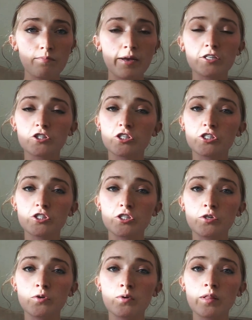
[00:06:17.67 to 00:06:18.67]
Make sure
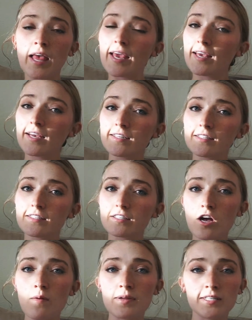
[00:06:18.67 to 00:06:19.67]
to like it,
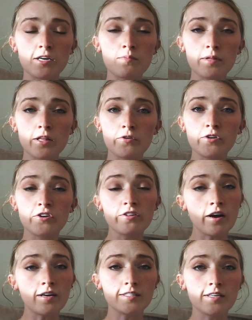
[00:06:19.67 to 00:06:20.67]
comment down below your
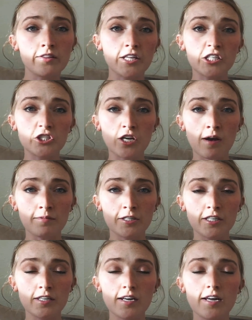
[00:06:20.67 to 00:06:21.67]
thoughts on this
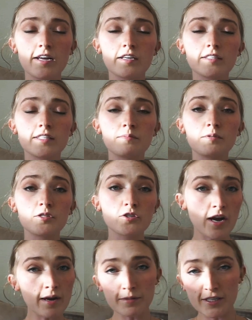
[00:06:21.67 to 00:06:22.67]
chapter,
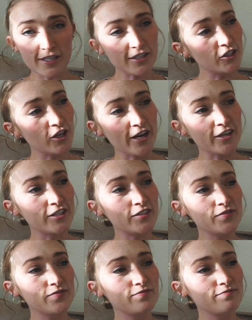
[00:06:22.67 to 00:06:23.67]
subscribe to this channel,